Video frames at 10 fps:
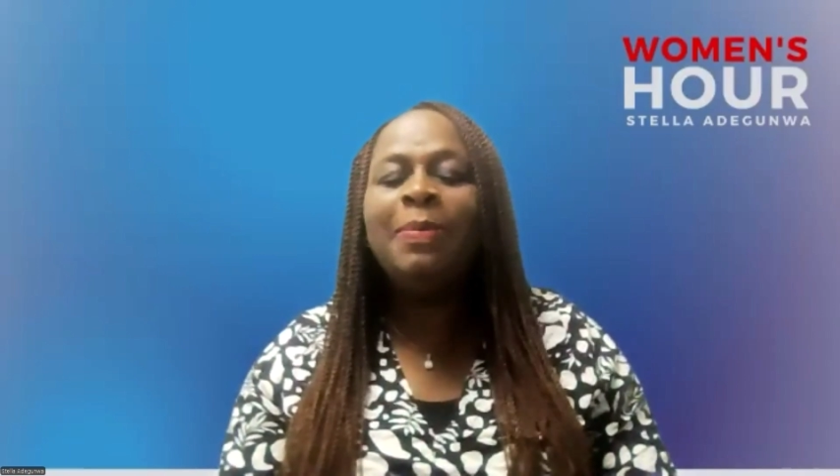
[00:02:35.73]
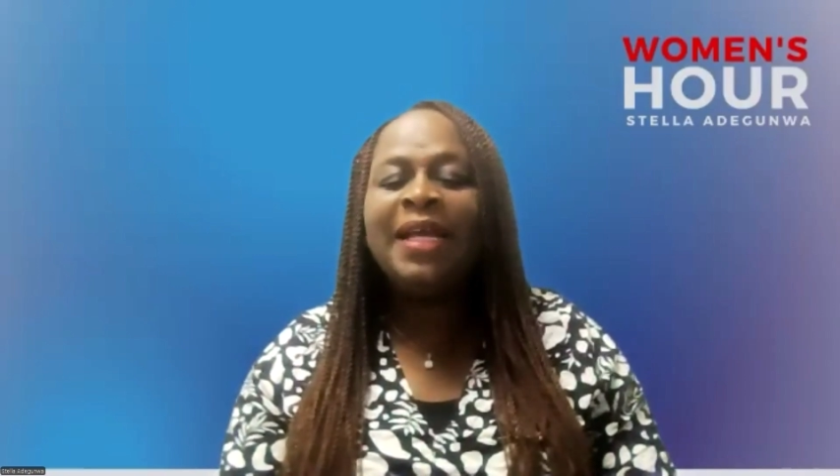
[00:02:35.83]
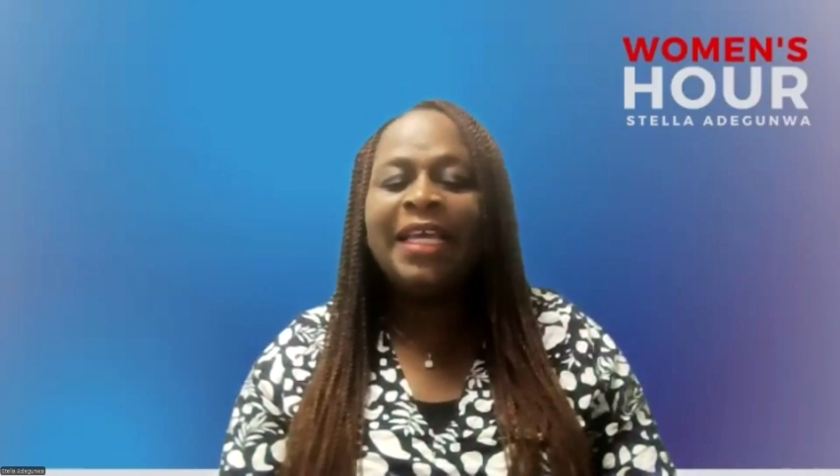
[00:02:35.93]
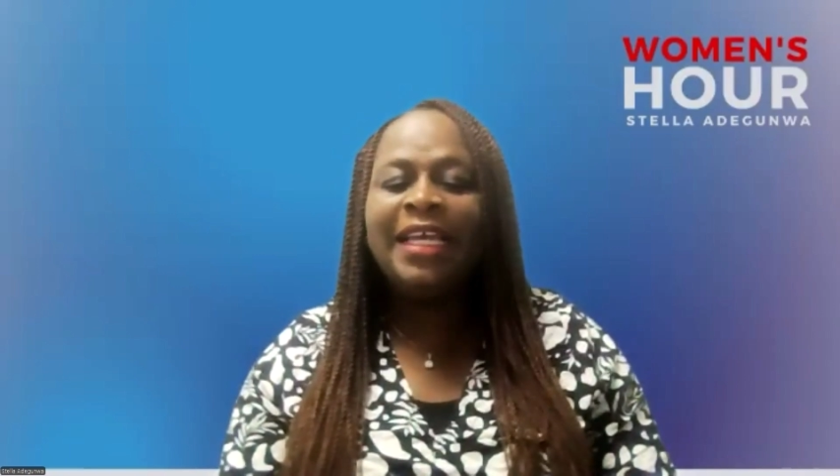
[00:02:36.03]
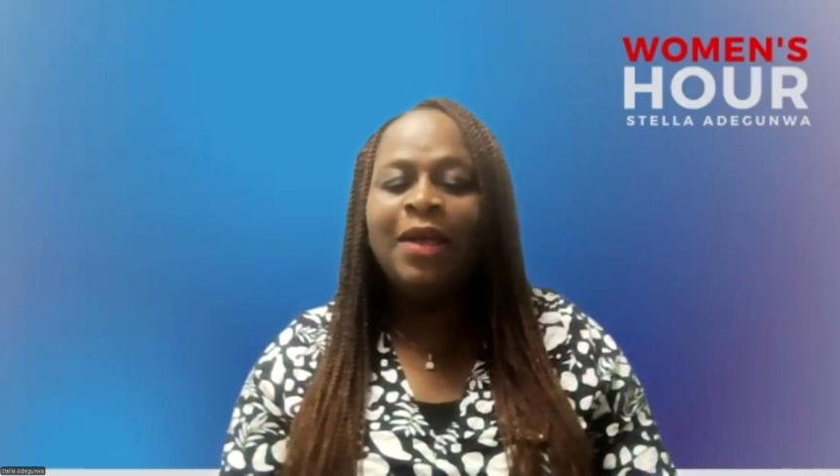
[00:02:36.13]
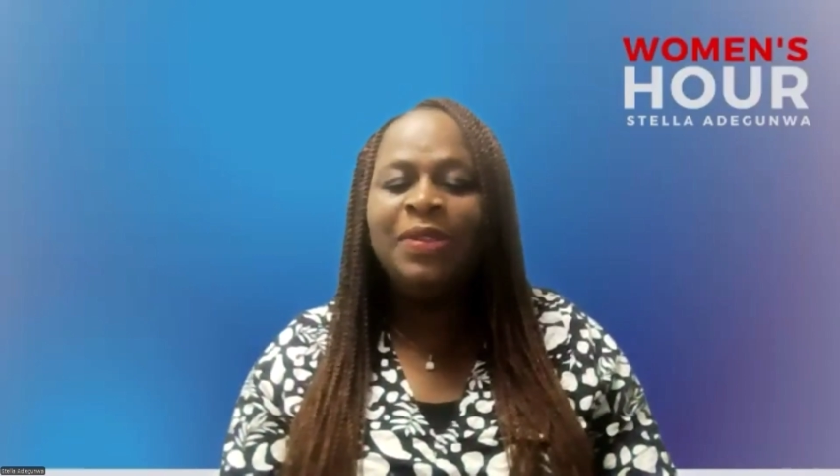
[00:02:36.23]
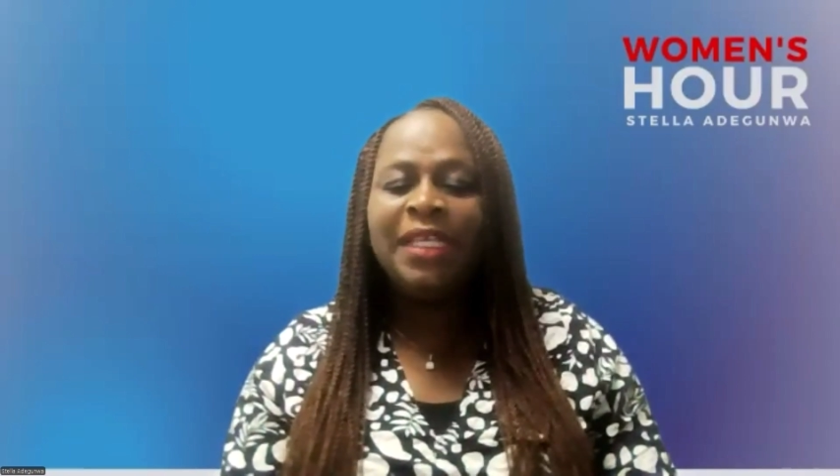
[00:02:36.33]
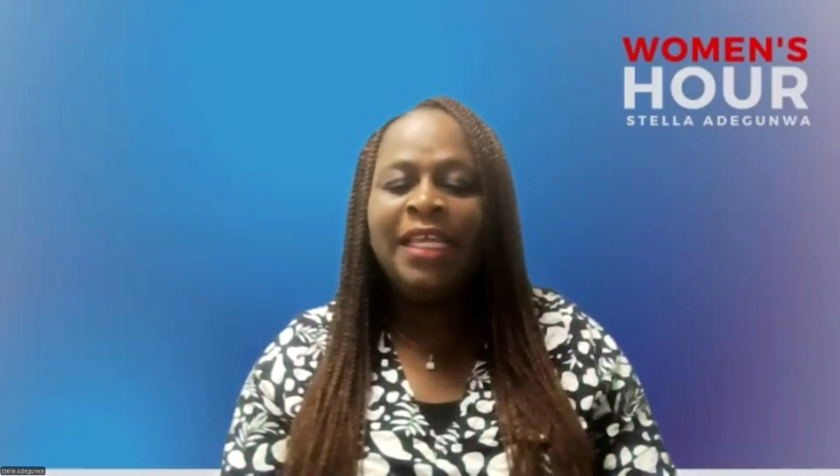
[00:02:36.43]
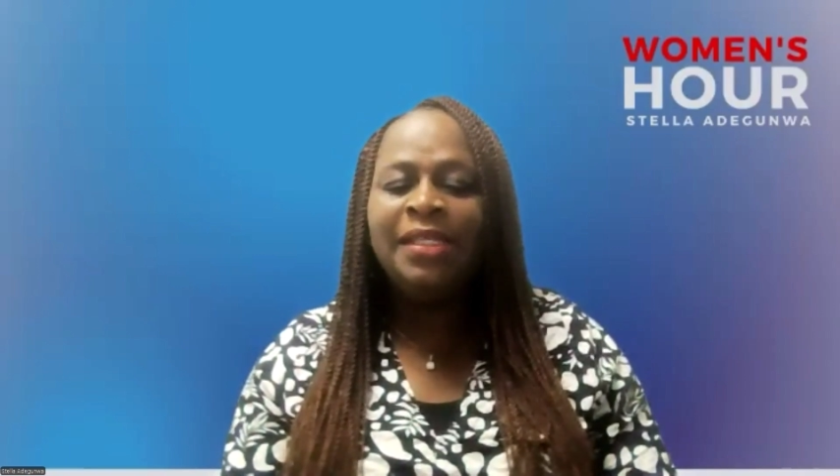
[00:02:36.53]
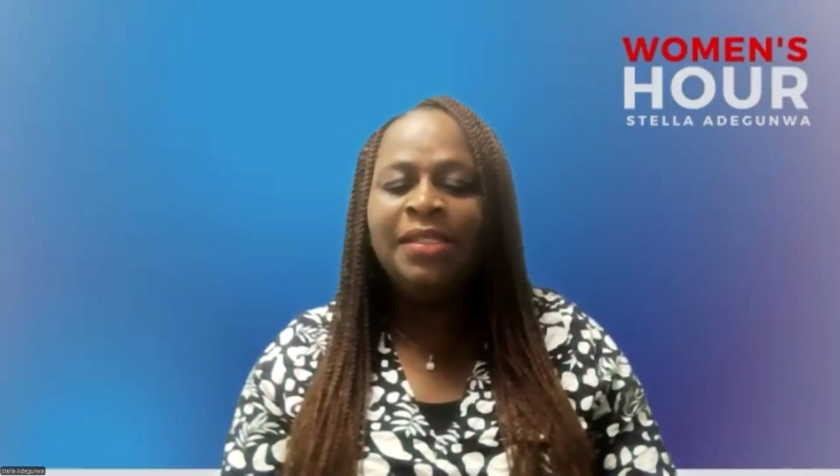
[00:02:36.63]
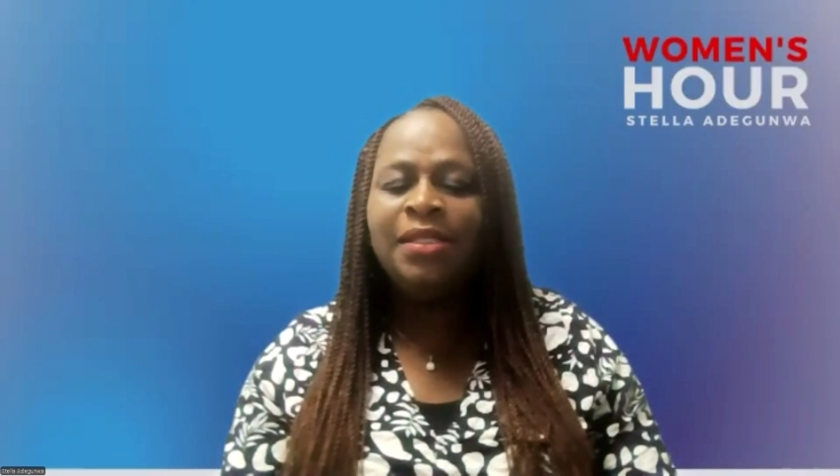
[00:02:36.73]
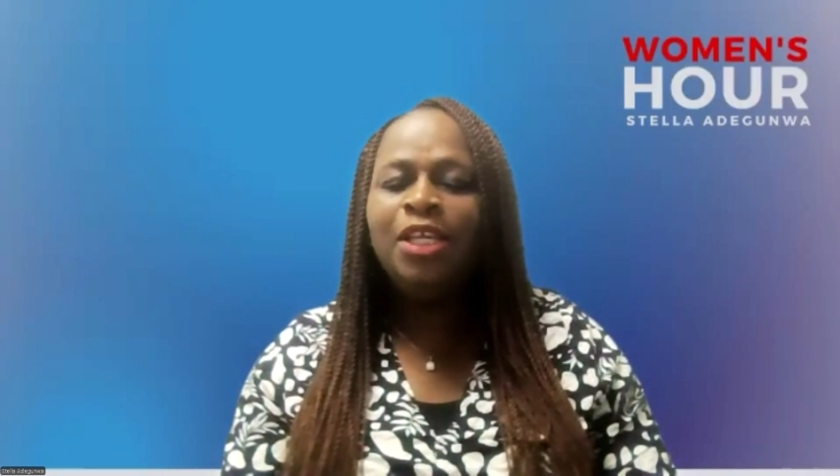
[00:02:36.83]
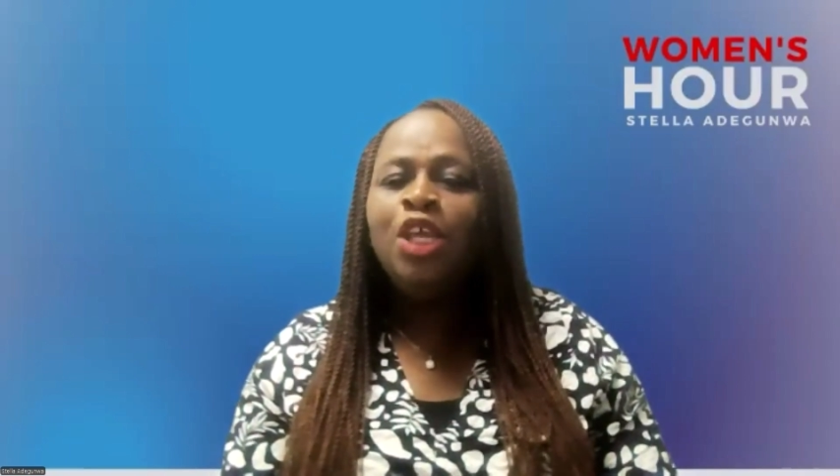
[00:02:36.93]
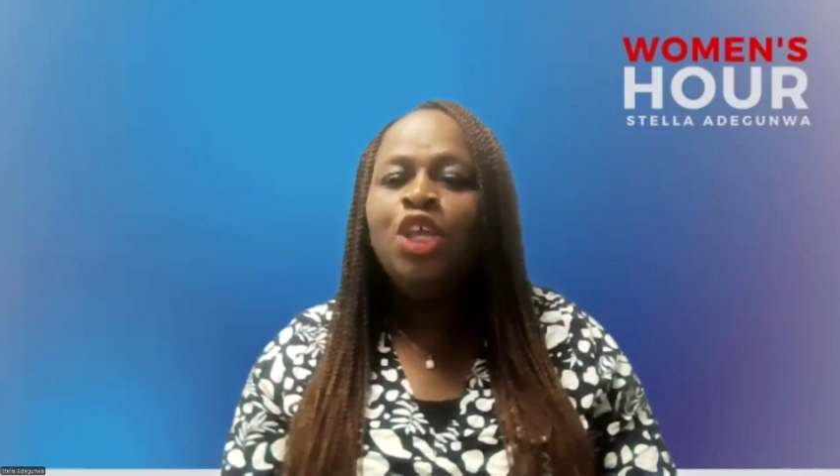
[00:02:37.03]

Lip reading: bank account is